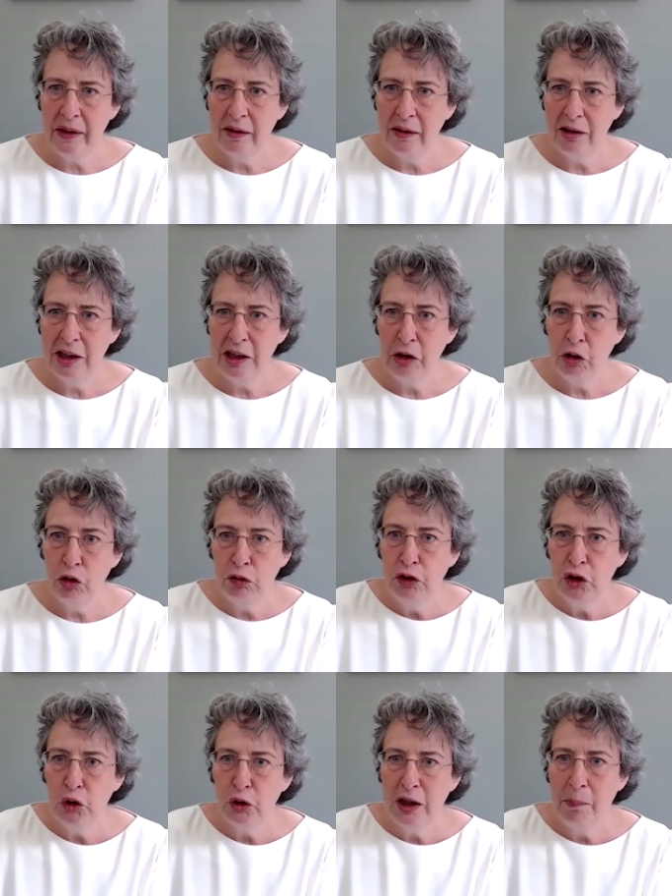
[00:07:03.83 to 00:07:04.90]
a, in an
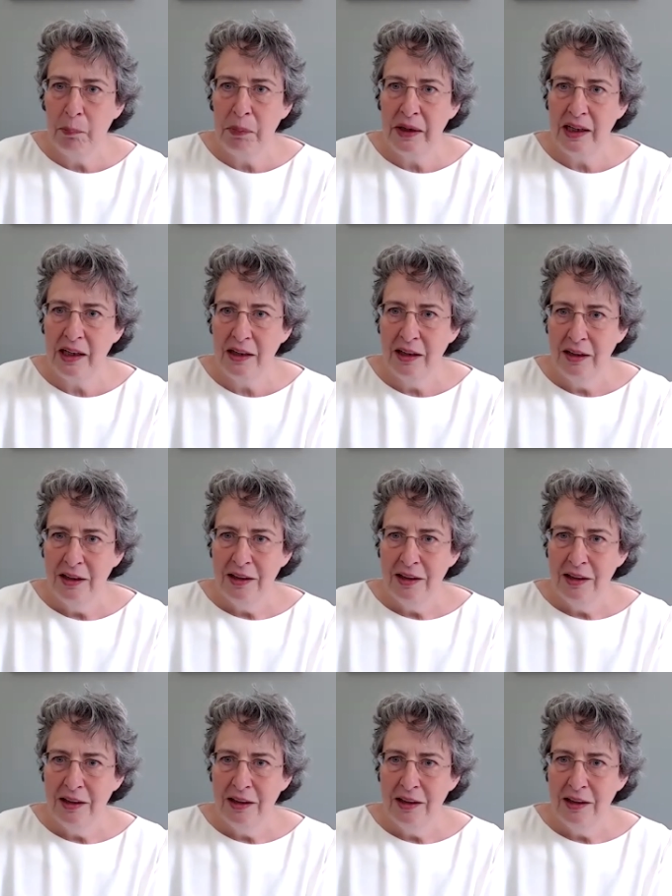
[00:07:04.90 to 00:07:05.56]
offshore company,